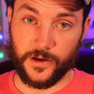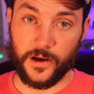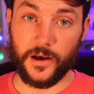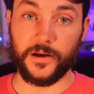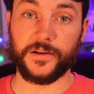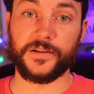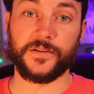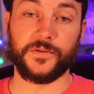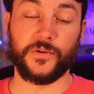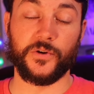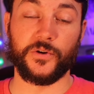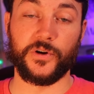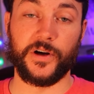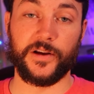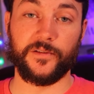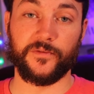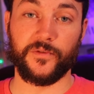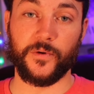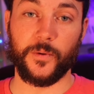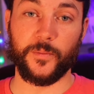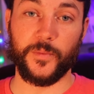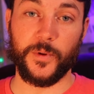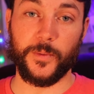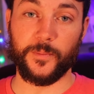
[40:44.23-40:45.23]
us learning
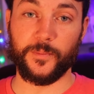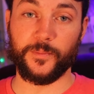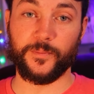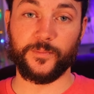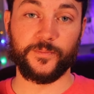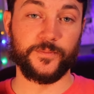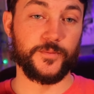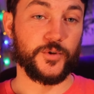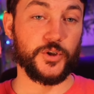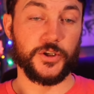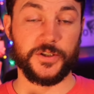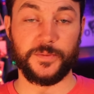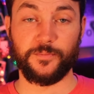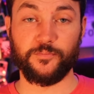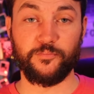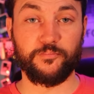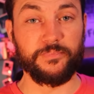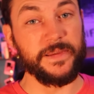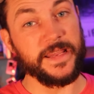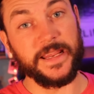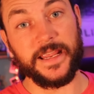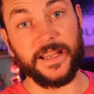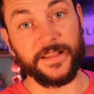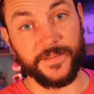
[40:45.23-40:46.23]
from them just
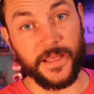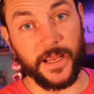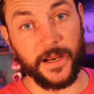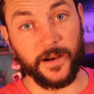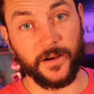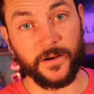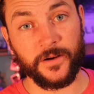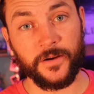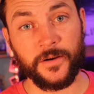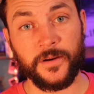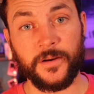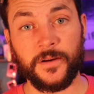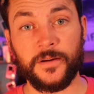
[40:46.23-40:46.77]
being there.